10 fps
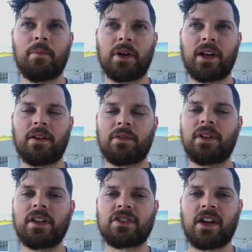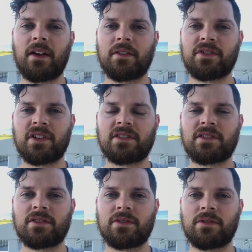but I really challenge us
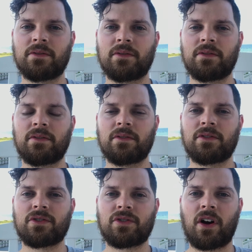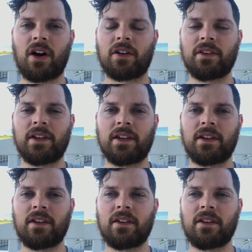to strongly